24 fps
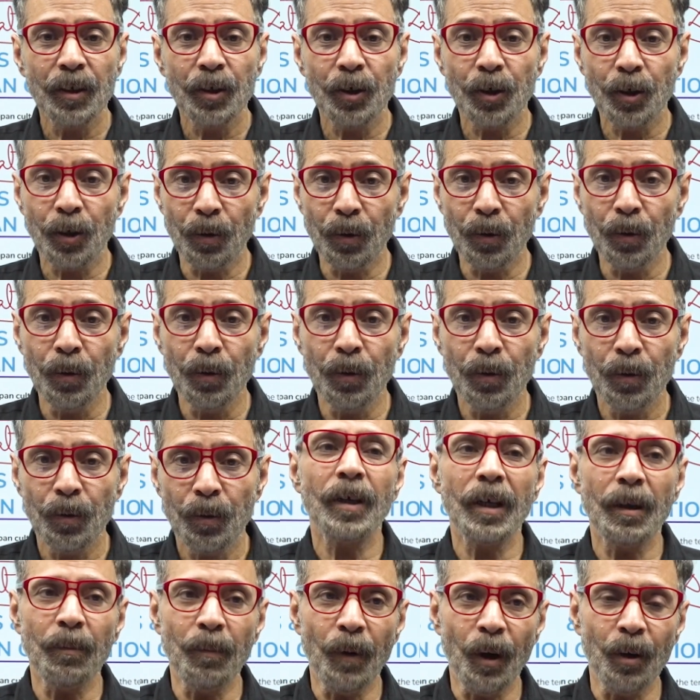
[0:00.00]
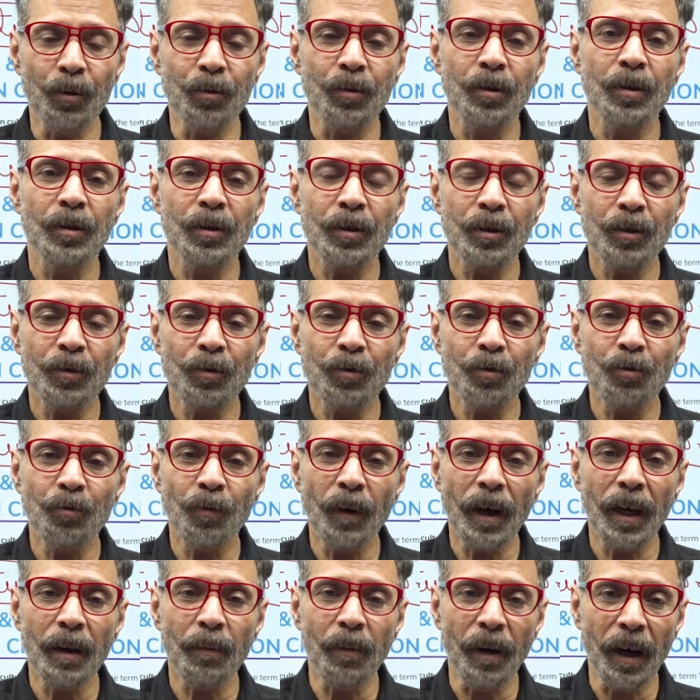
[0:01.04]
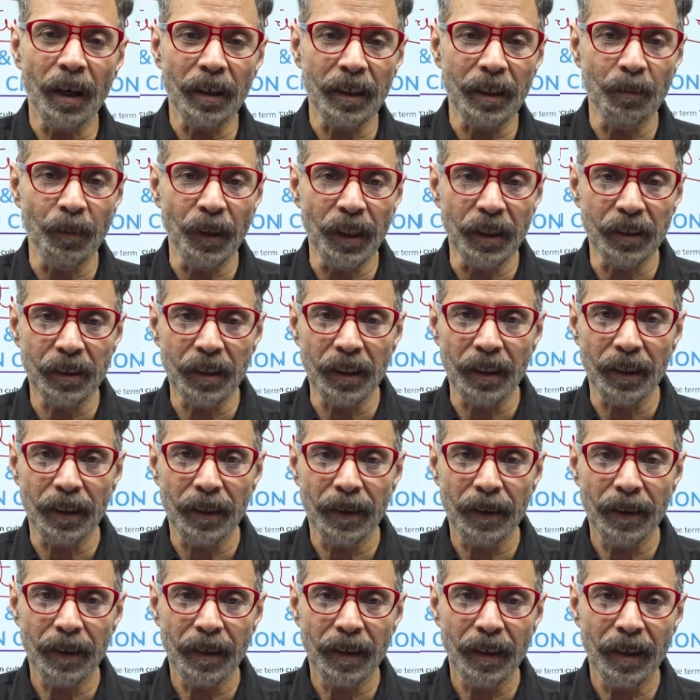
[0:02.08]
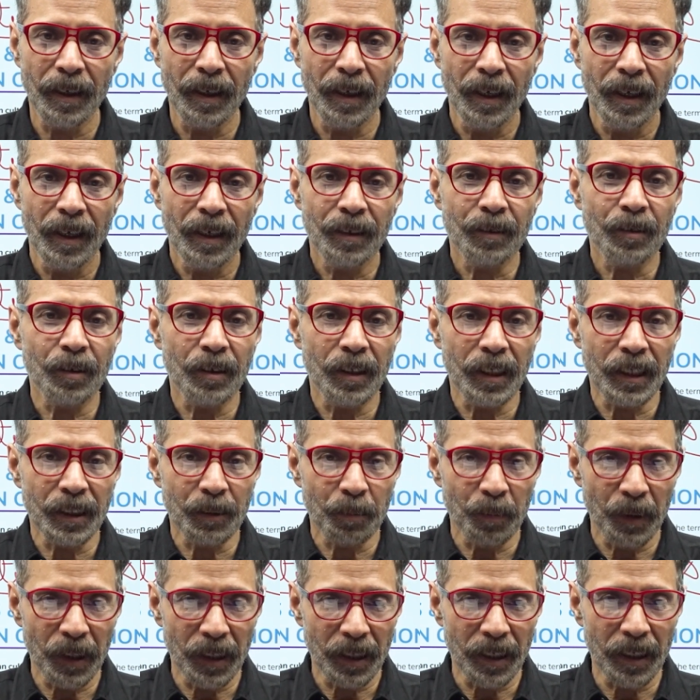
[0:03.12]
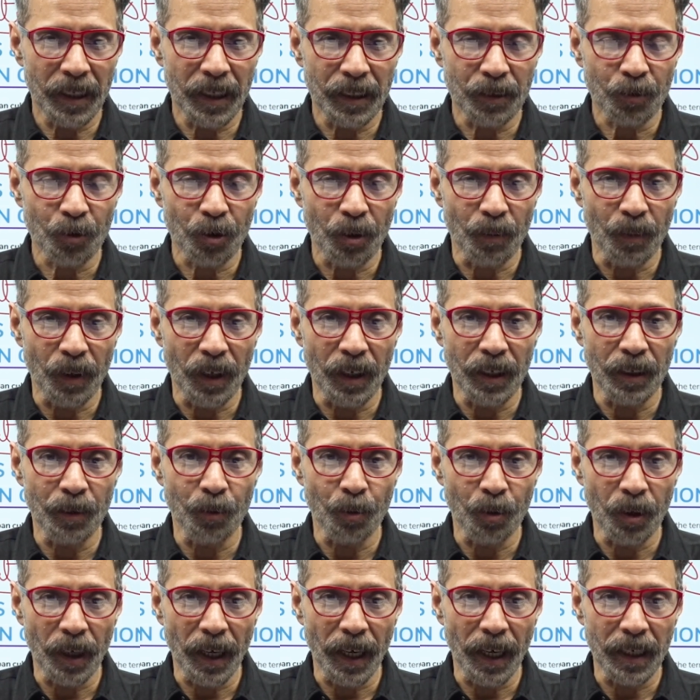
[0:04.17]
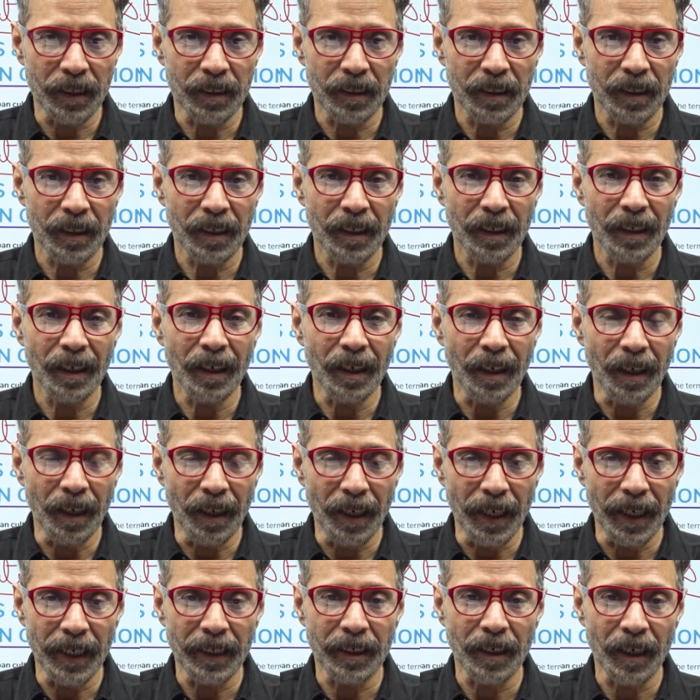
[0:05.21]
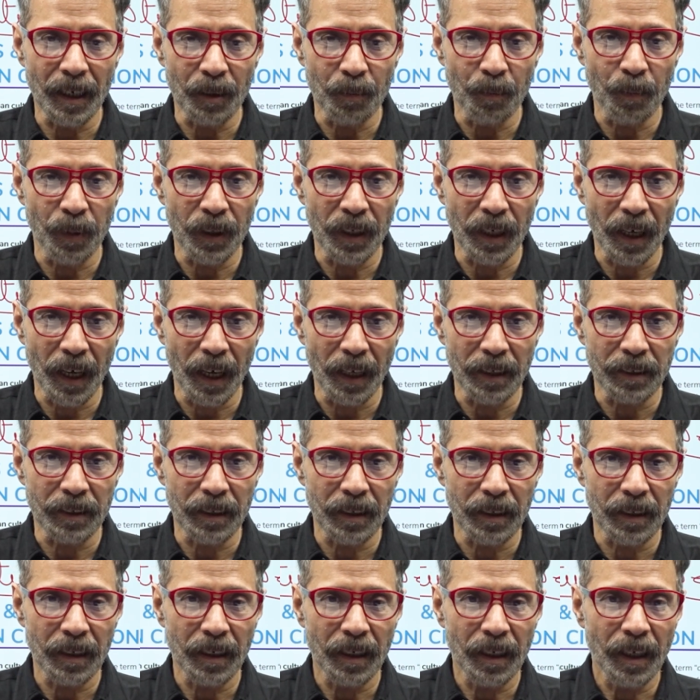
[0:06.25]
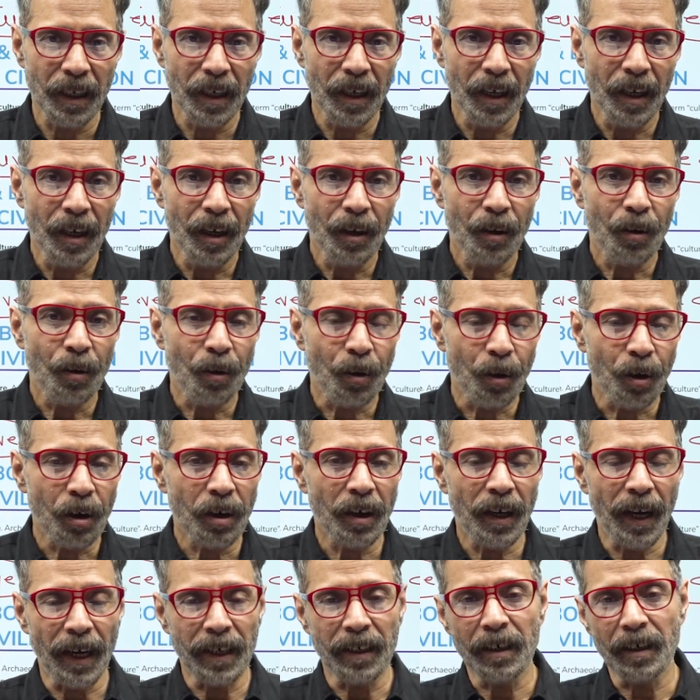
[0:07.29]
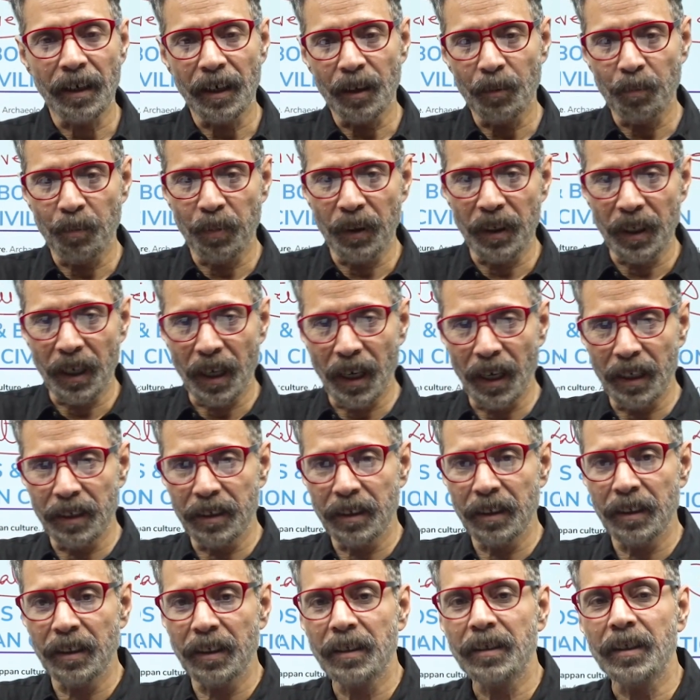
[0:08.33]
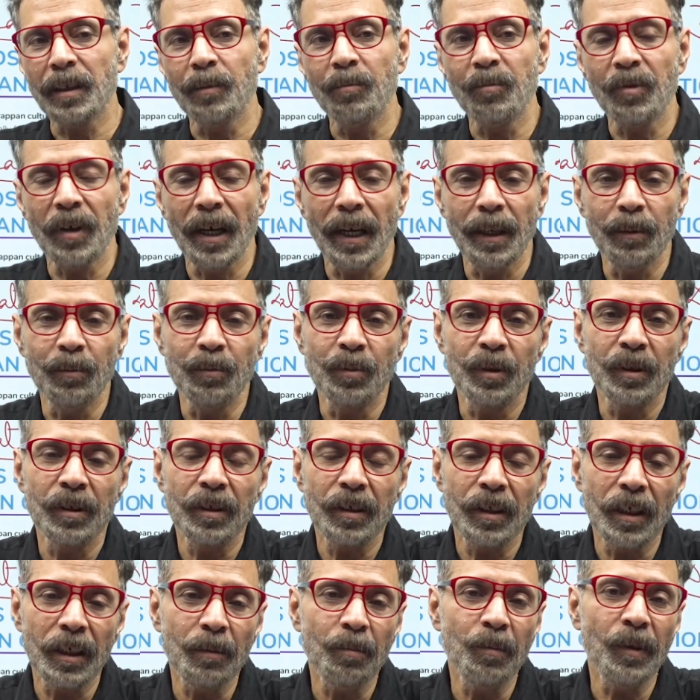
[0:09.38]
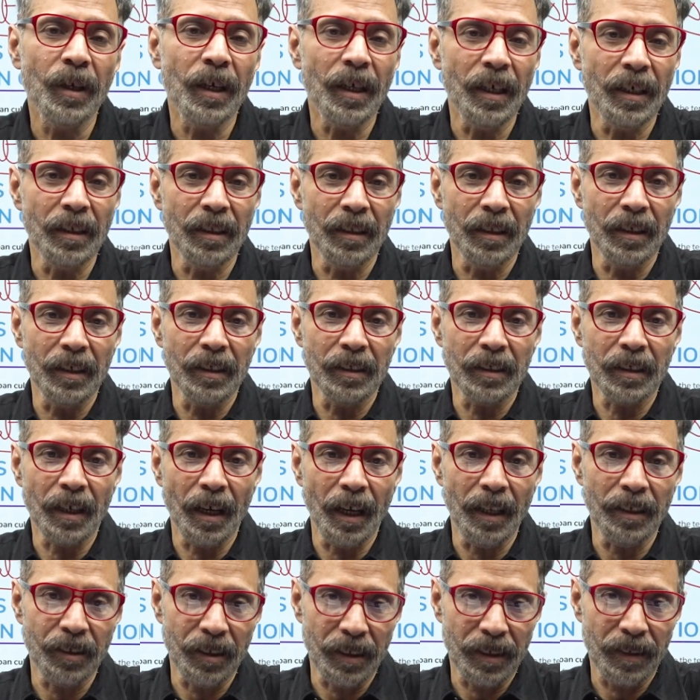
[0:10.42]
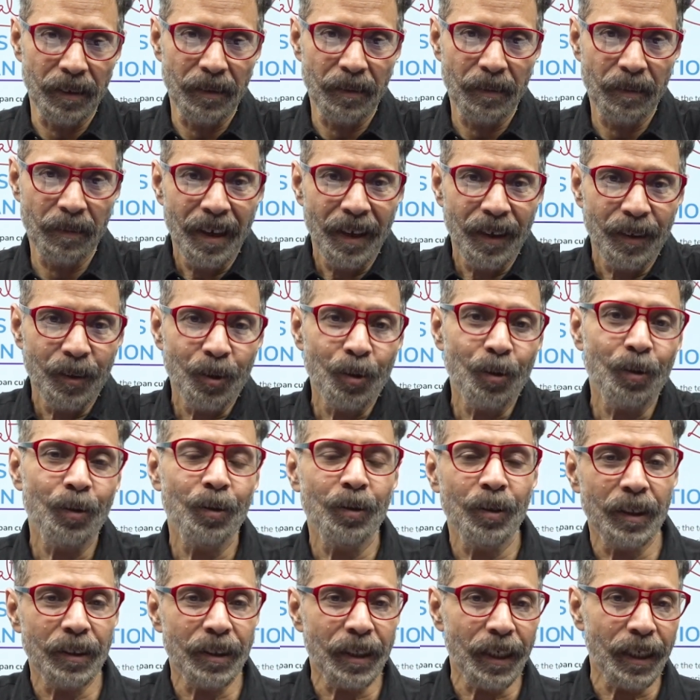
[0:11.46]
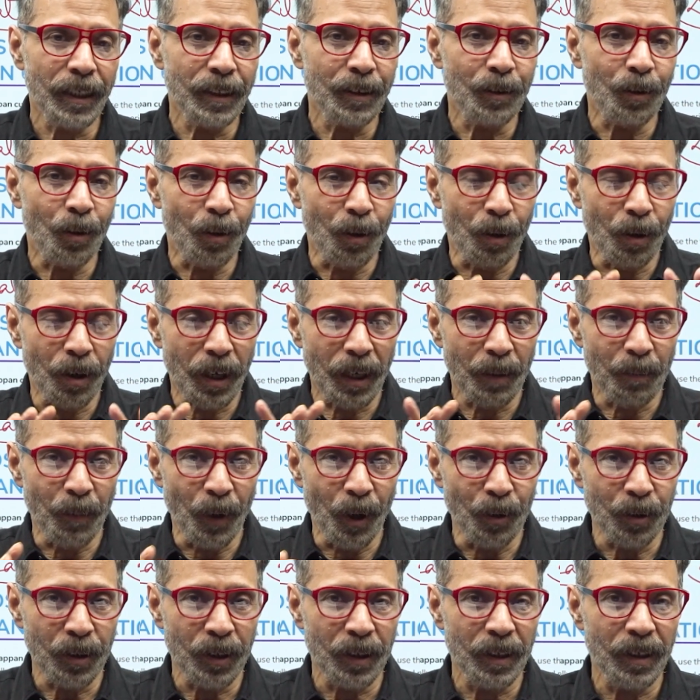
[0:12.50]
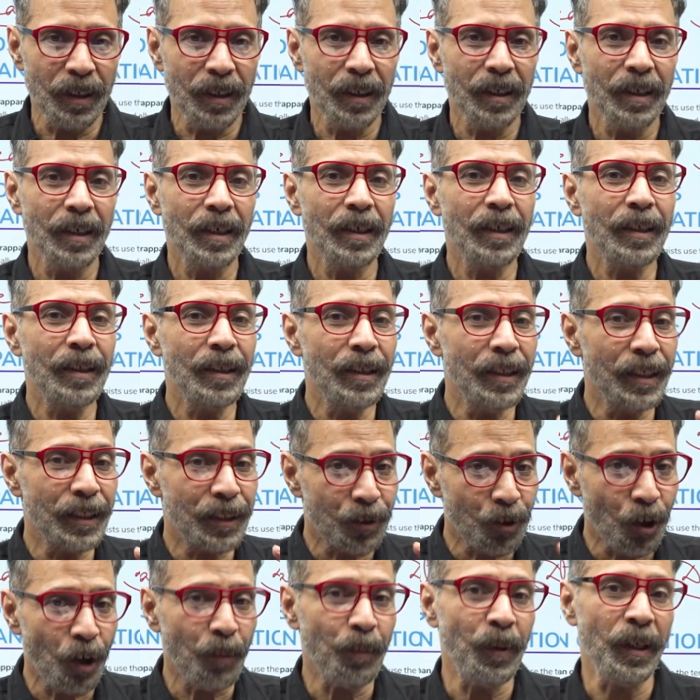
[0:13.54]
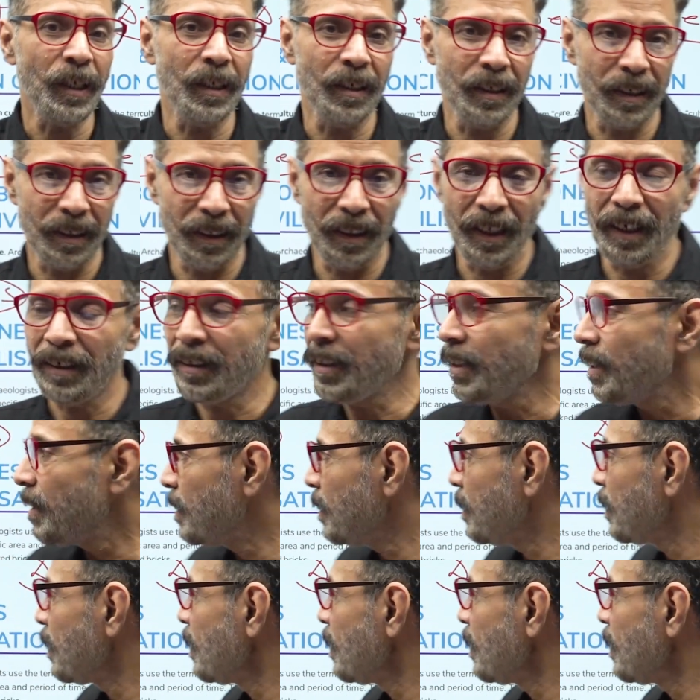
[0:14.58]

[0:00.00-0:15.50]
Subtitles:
to about 1200 BC. So this period is commonly known as Late Harappan culture or Latter Harappan culture, sometimes Sub-Indus culture. So this is all about this topic, that is